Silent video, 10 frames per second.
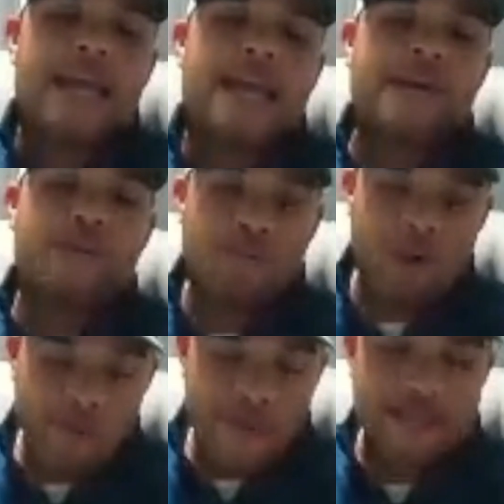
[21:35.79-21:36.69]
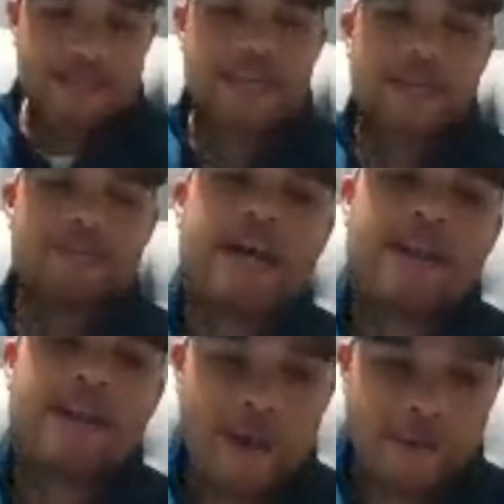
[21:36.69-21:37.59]
He can run that same
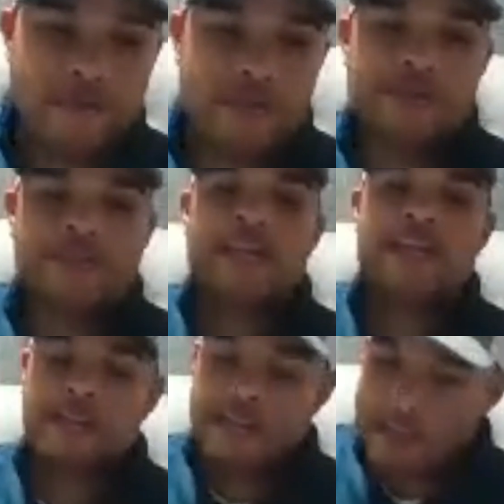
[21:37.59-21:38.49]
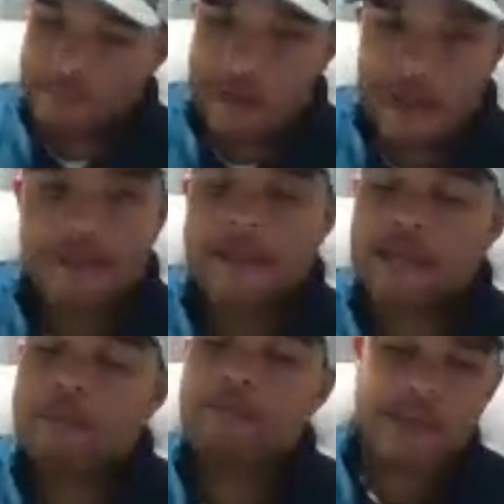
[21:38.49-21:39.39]
style of offense. They can get behind. They
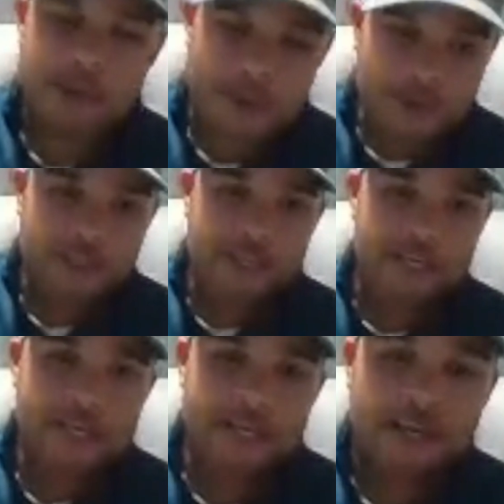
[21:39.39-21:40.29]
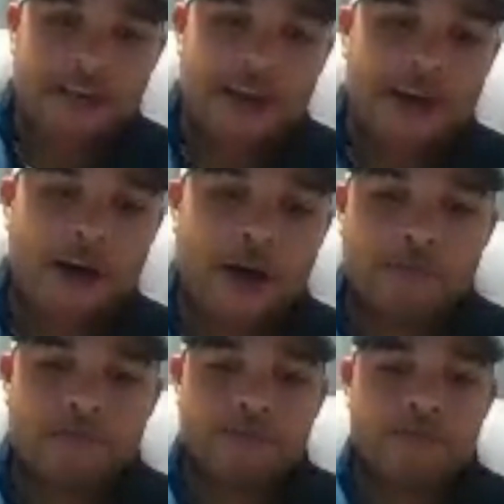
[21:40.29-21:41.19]
can make it ugly.
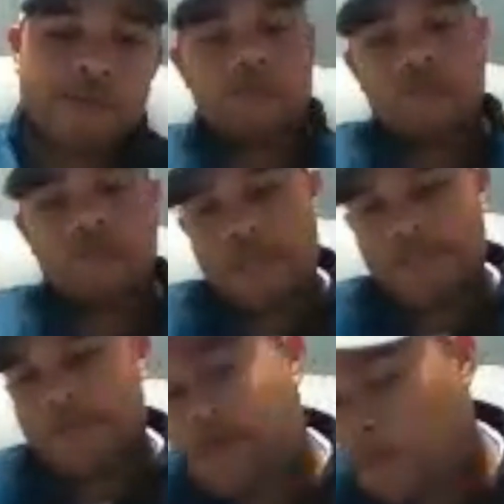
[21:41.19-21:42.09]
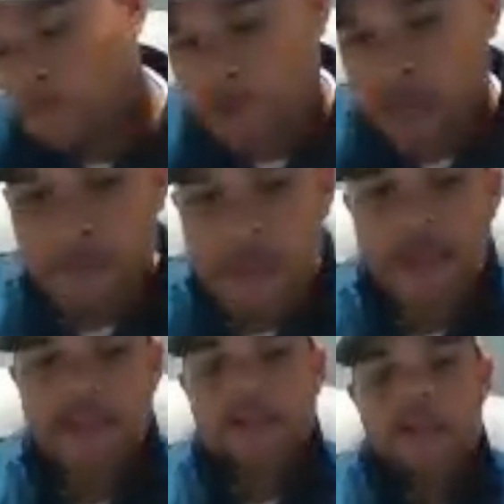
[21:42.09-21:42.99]
Like you said, they're bringing
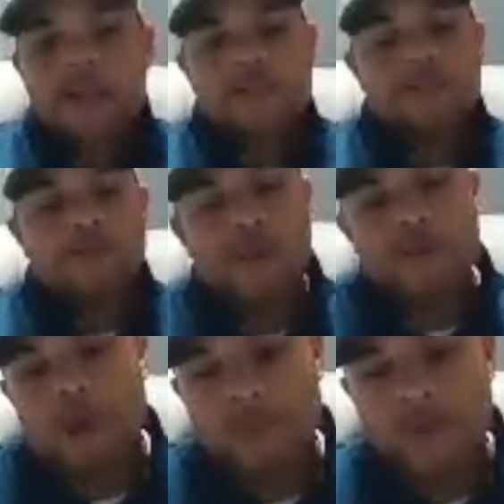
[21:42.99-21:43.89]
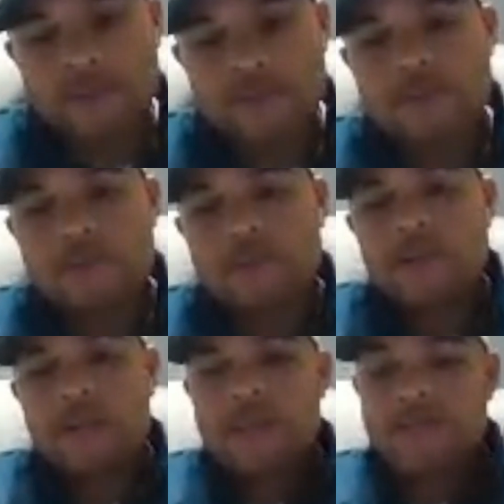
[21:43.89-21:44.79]
back some good weapons.
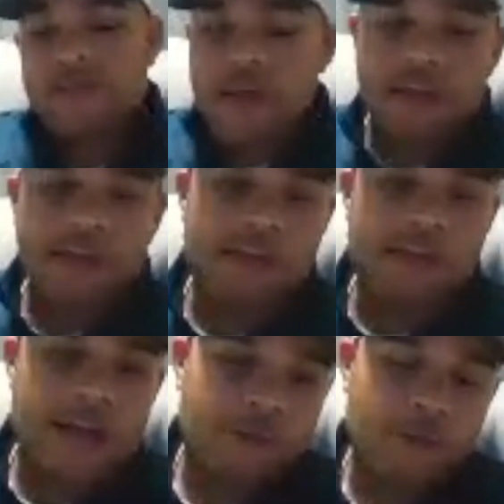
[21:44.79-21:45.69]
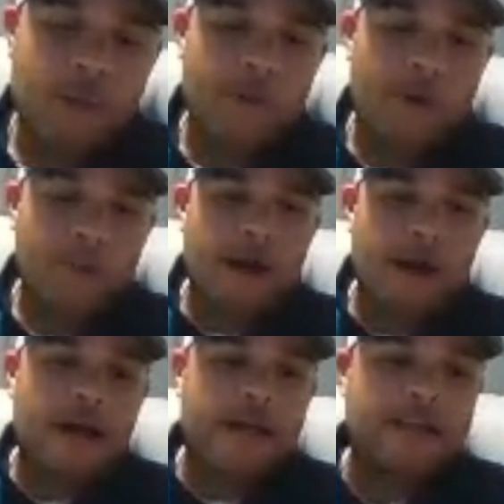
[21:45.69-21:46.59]
They've got a good line to run the ball
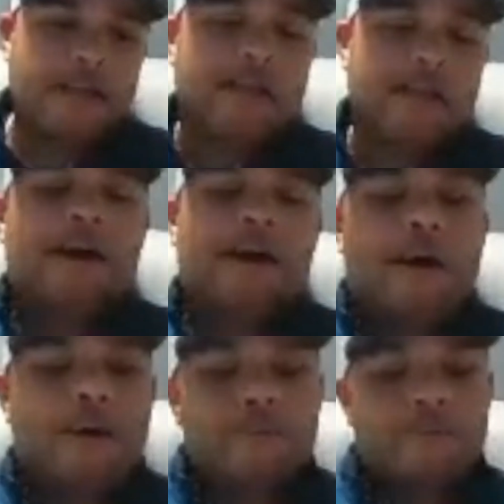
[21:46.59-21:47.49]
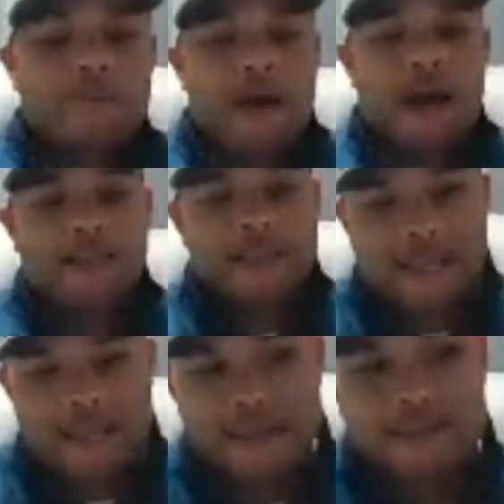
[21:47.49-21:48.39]
behind. I
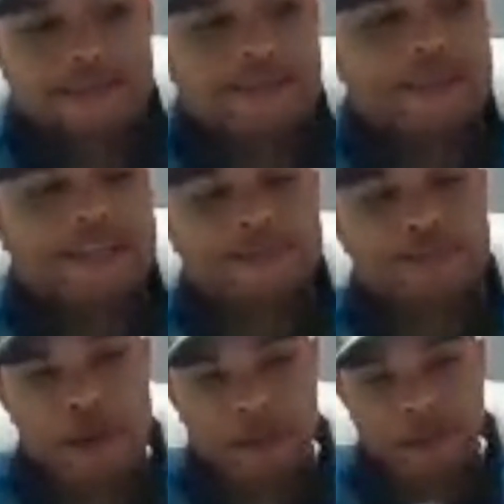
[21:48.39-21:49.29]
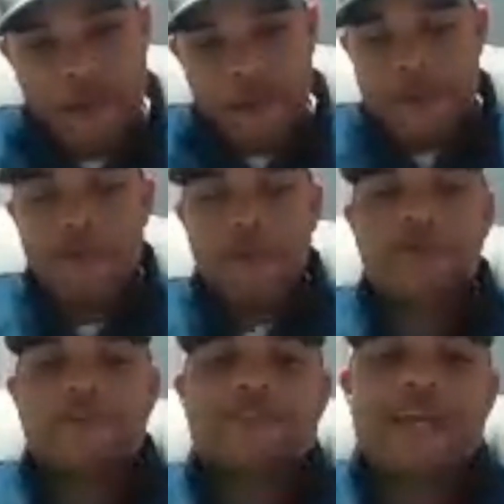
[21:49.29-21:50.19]
think it's probably going to be more
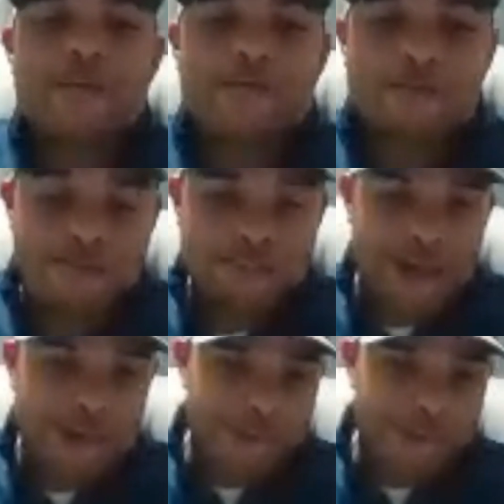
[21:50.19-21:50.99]
the same from Scott